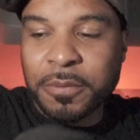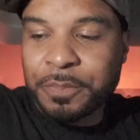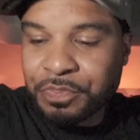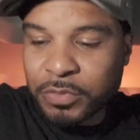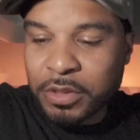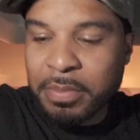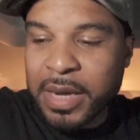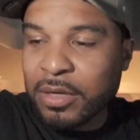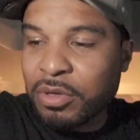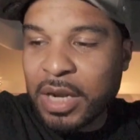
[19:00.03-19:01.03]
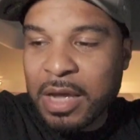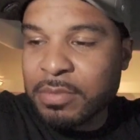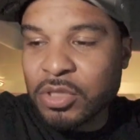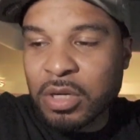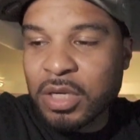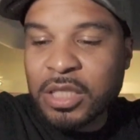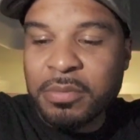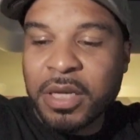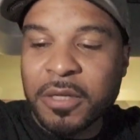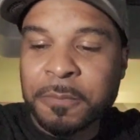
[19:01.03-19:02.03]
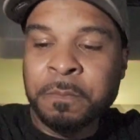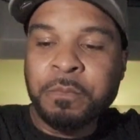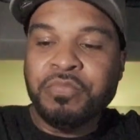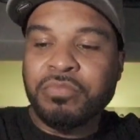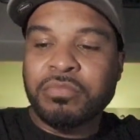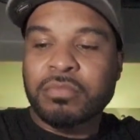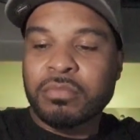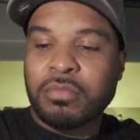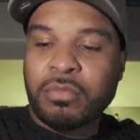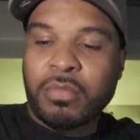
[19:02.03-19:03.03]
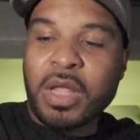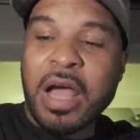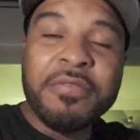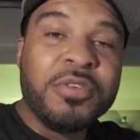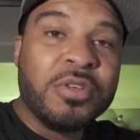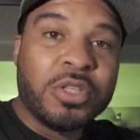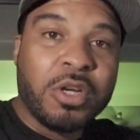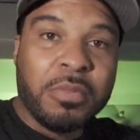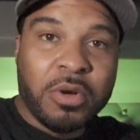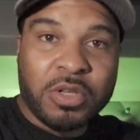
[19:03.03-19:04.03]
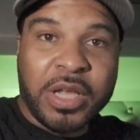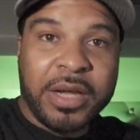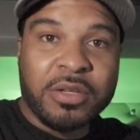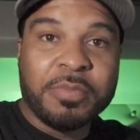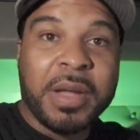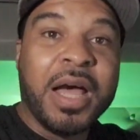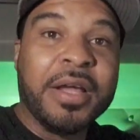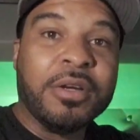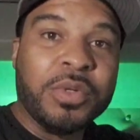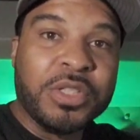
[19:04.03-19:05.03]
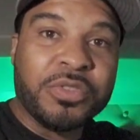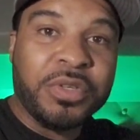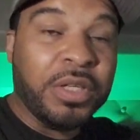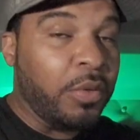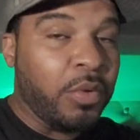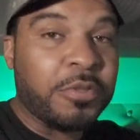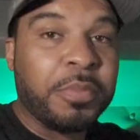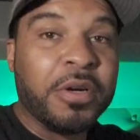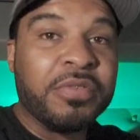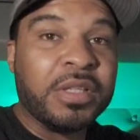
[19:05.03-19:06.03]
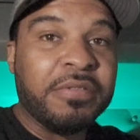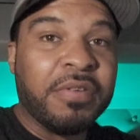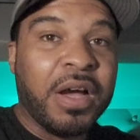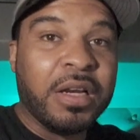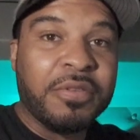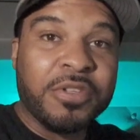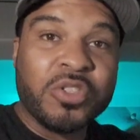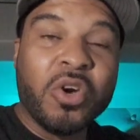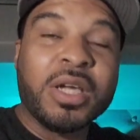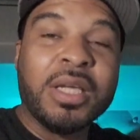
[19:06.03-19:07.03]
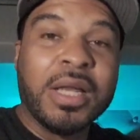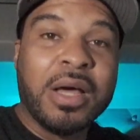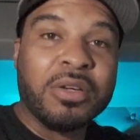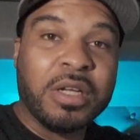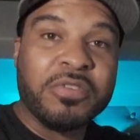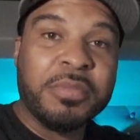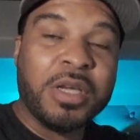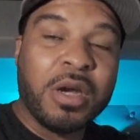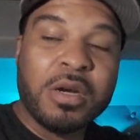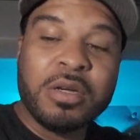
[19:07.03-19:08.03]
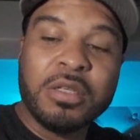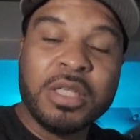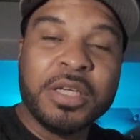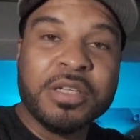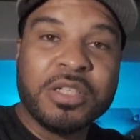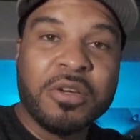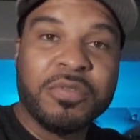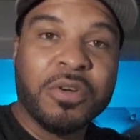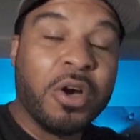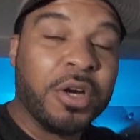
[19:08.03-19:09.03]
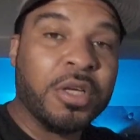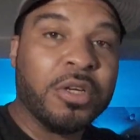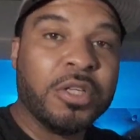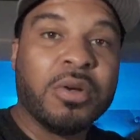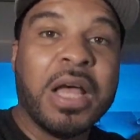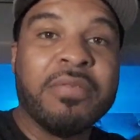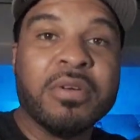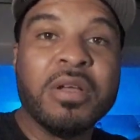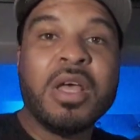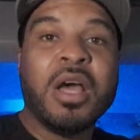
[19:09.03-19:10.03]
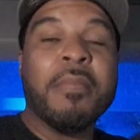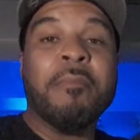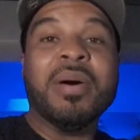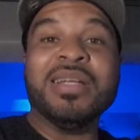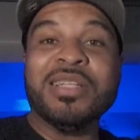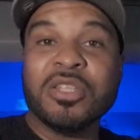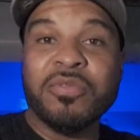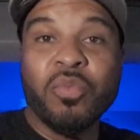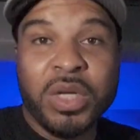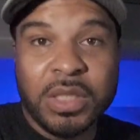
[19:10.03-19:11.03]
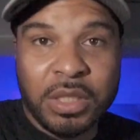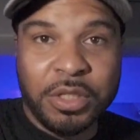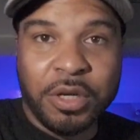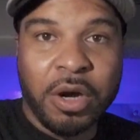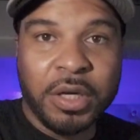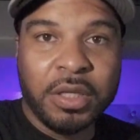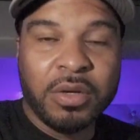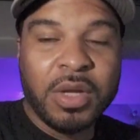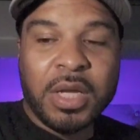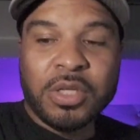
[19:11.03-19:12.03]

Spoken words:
You can buy it on Amazon, eBay. I've used it on motorcycles behind the windscreen. It works perfectly fine. If you're talking loud enough to be heard, you'll hear yourself in audio and you don't have an abundance of wind in your audio.